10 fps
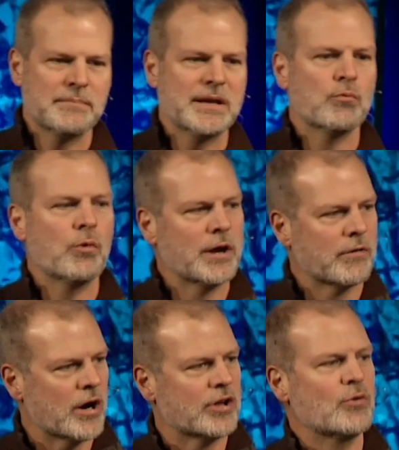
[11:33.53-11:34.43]
We can be
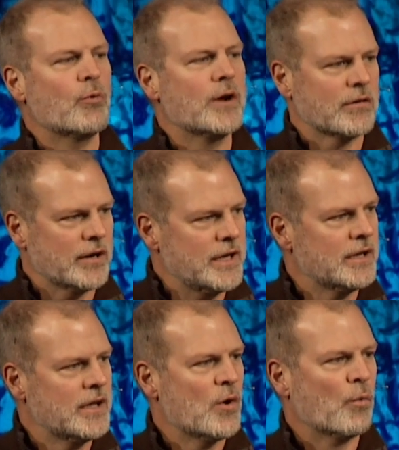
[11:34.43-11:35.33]
weary. Are you
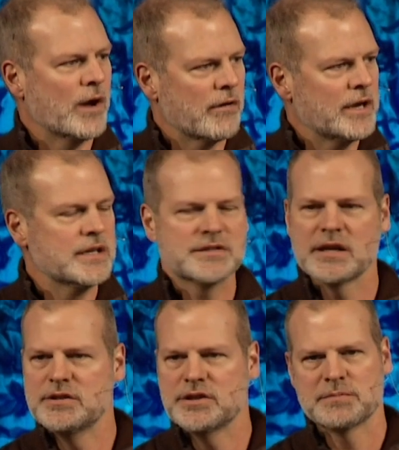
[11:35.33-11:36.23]
weary?
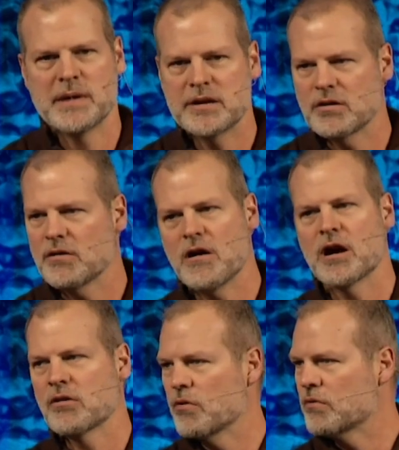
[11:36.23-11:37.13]
Weariness can just make your
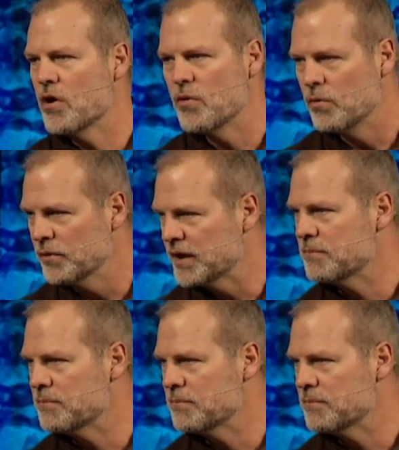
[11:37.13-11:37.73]
heart grow cold.